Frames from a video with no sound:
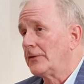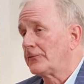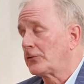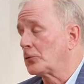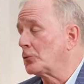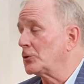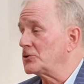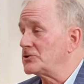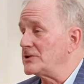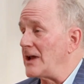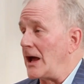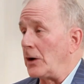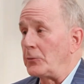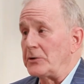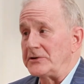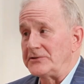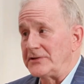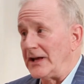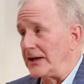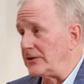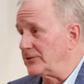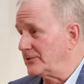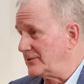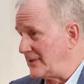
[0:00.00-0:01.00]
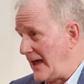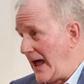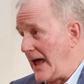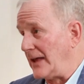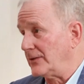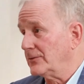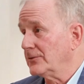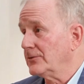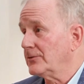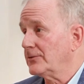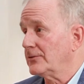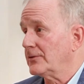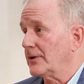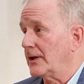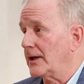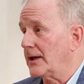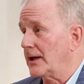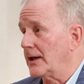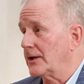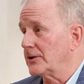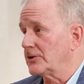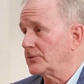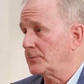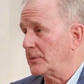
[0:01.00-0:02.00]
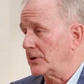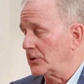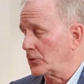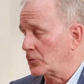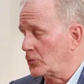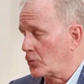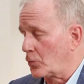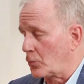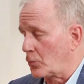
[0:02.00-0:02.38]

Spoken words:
for which now we take statins, and it's been